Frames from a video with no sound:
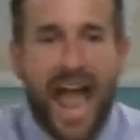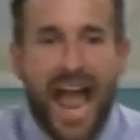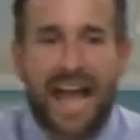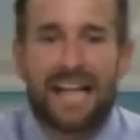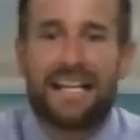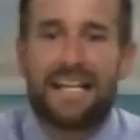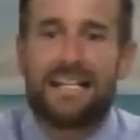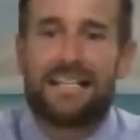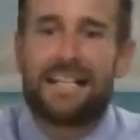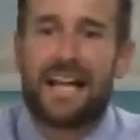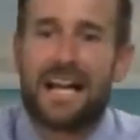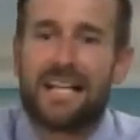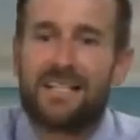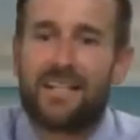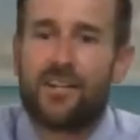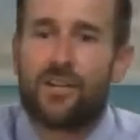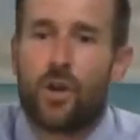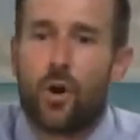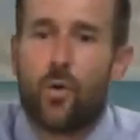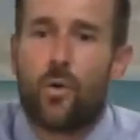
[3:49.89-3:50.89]
and he
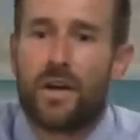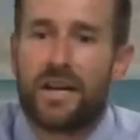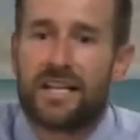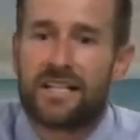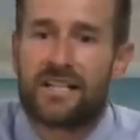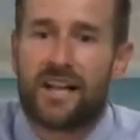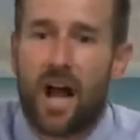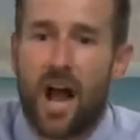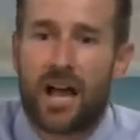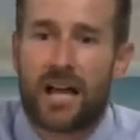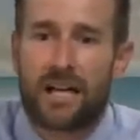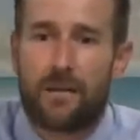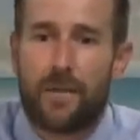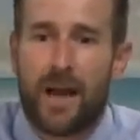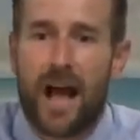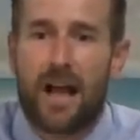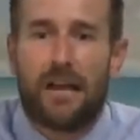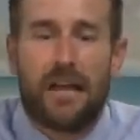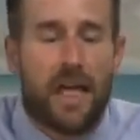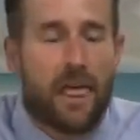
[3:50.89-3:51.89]
doesn't know what he's talking
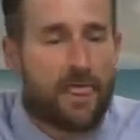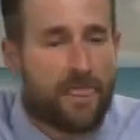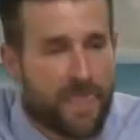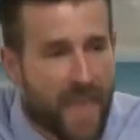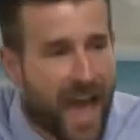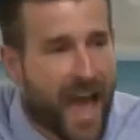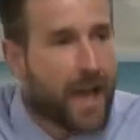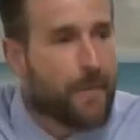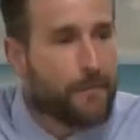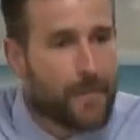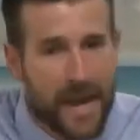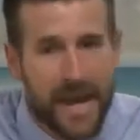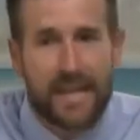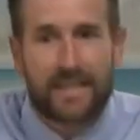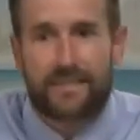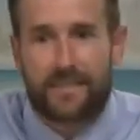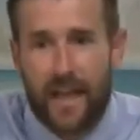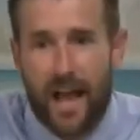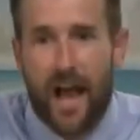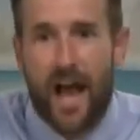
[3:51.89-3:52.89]
about, that
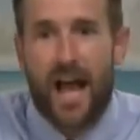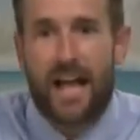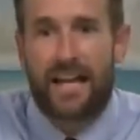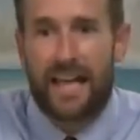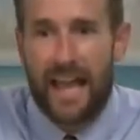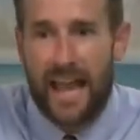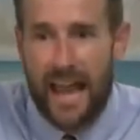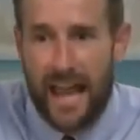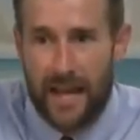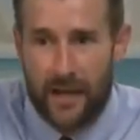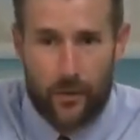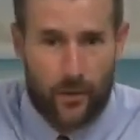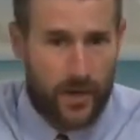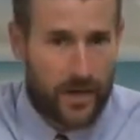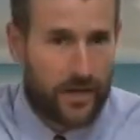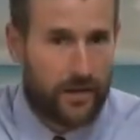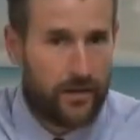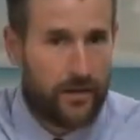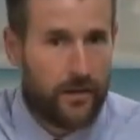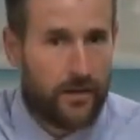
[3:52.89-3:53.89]
makes God
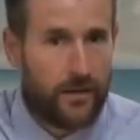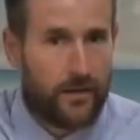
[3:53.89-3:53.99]
angry.